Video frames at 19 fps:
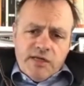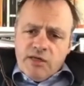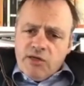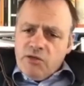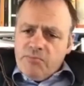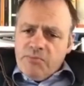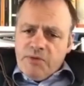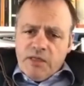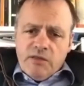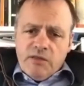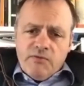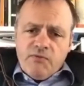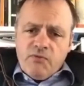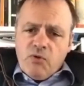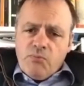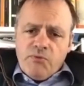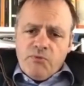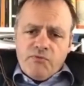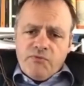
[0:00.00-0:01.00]
could be in the
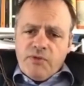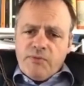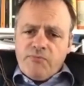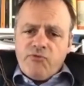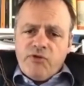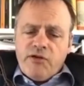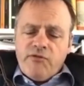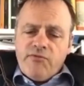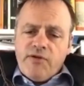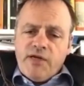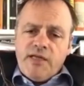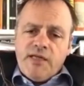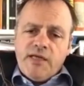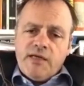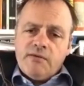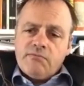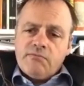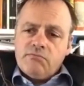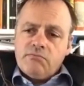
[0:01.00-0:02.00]
form of them
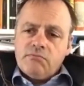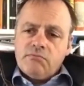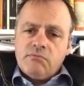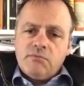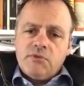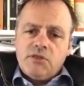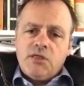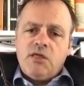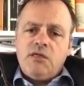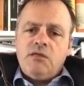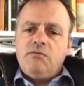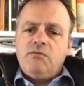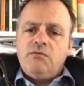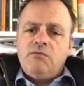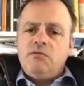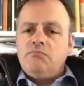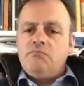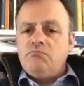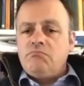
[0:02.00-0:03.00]
rereading
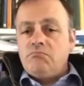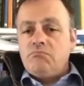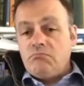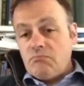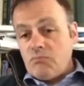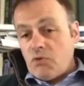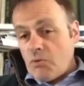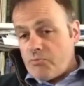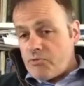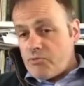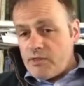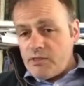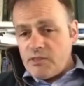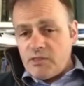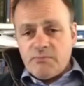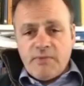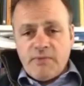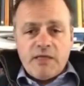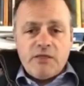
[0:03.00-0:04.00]
certain
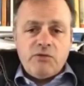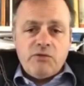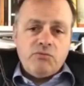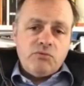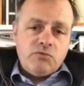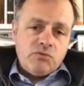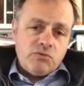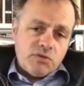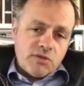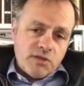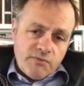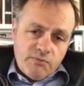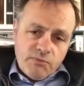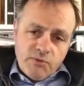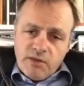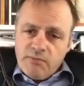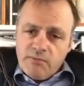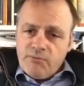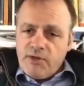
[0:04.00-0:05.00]
operators' manuals or safe
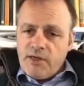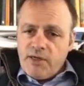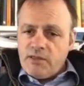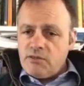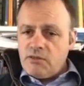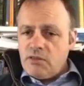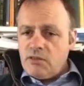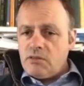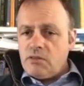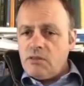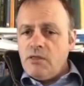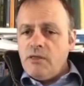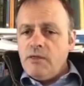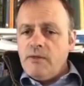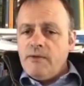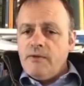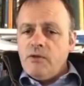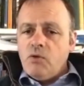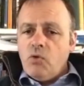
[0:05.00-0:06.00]
working practices,
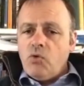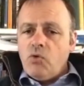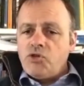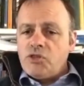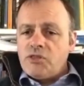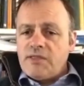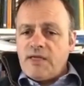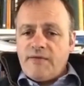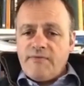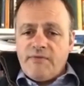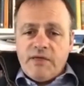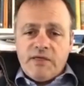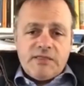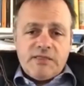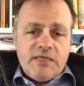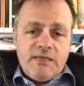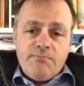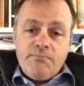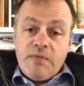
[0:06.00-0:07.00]
or just having a
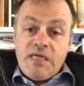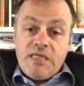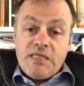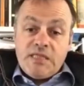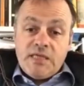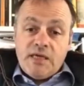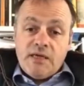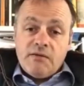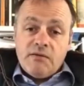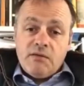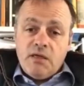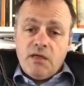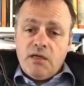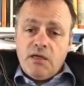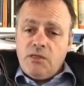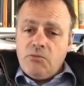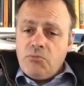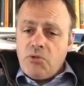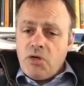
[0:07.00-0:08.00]
team meeting.
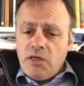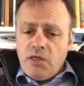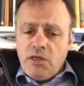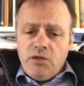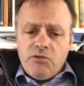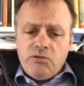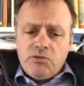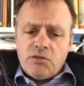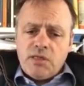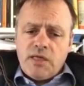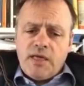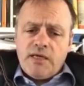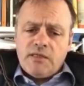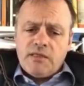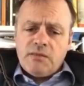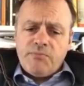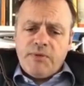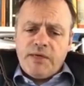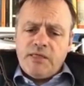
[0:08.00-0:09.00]
You might use that
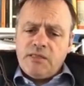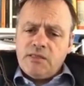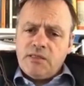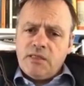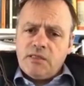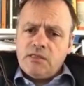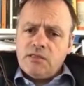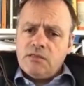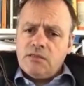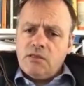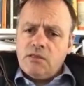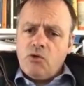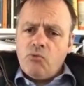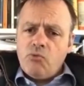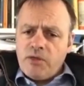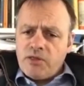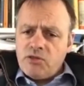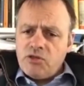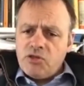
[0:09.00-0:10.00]
as a basis,
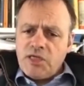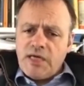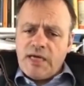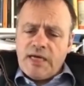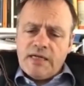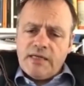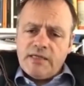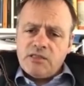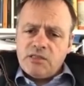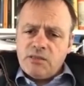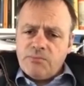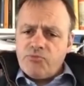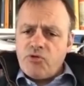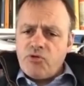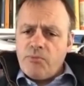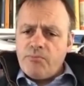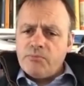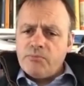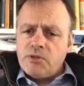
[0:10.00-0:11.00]
almost a checklist, a
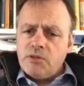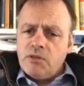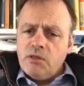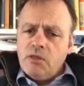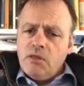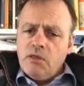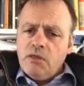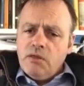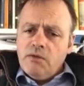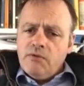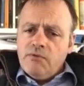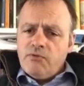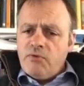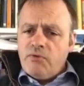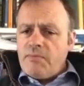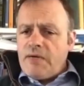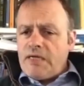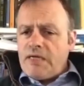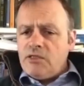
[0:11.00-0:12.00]
prompt
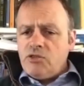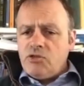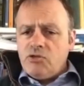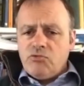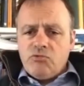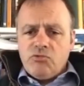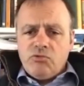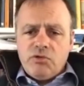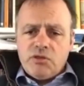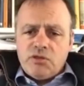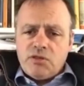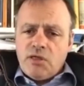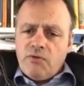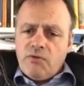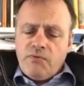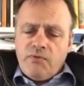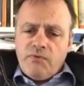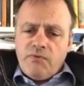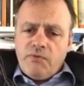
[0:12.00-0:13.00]
for a manager or
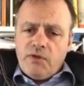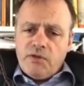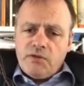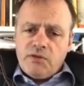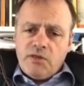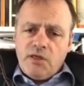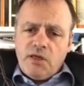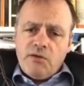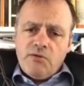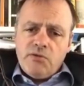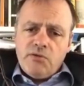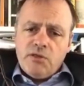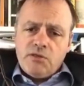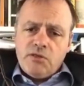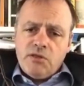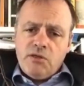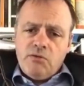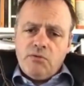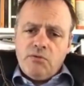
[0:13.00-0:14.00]
yourself as the owner
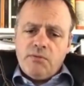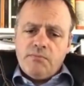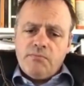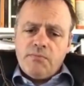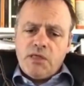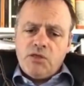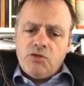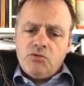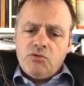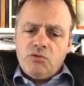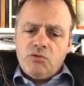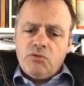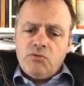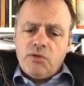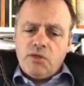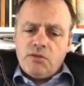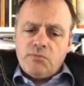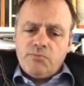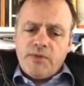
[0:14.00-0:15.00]
to make sure that all
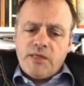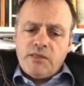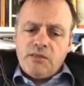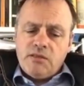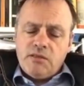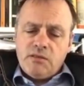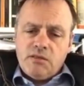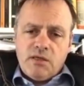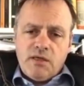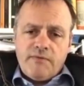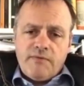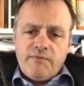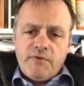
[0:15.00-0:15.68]
those bases are covered.